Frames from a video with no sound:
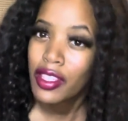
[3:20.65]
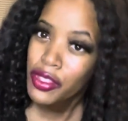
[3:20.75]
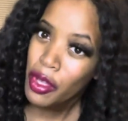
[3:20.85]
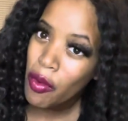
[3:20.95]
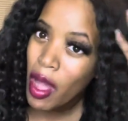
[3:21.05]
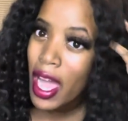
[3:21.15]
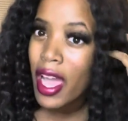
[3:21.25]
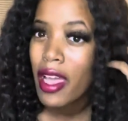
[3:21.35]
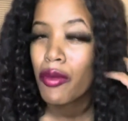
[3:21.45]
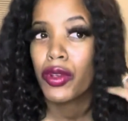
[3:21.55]
So
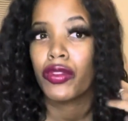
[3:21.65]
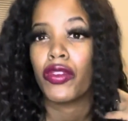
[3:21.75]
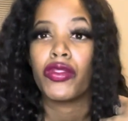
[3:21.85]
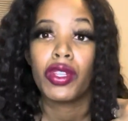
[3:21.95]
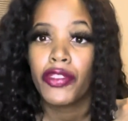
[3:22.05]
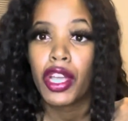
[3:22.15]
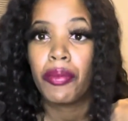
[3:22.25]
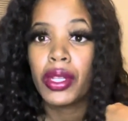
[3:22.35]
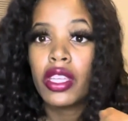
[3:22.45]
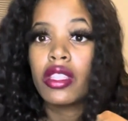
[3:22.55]
I worked for a few different
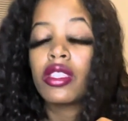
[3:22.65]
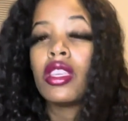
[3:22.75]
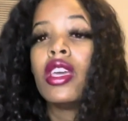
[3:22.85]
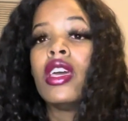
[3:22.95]
companies